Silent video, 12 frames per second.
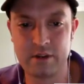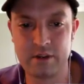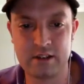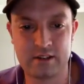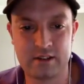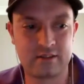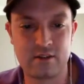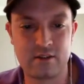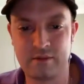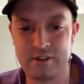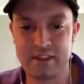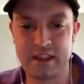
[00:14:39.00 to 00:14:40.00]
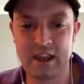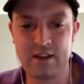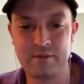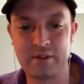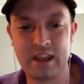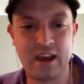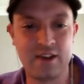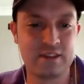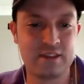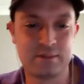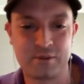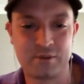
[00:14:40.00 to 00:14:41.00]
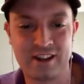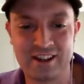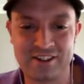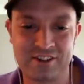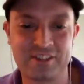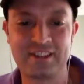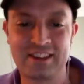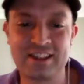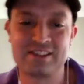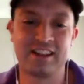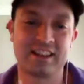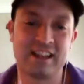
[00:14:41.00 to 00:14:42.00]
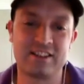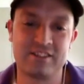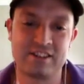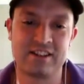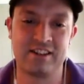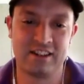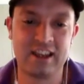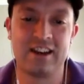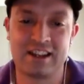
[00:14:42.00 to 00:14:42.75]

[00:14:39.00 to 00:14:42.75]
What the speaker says: we don't want that, and we have this product or some things like that. So yeah, I